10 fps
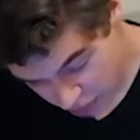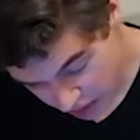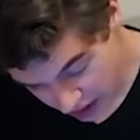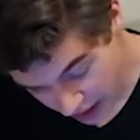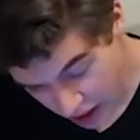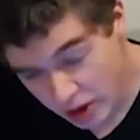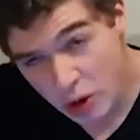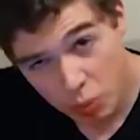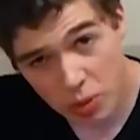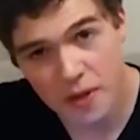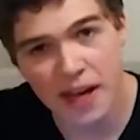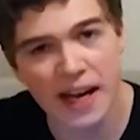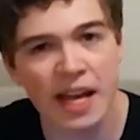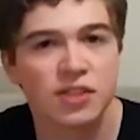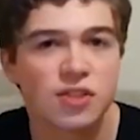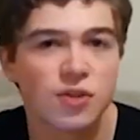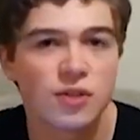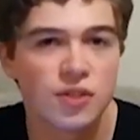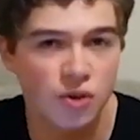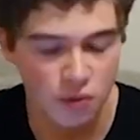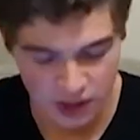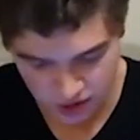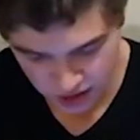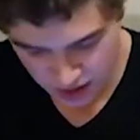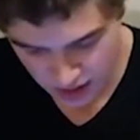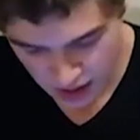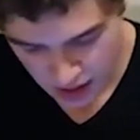but I hope that answers your question,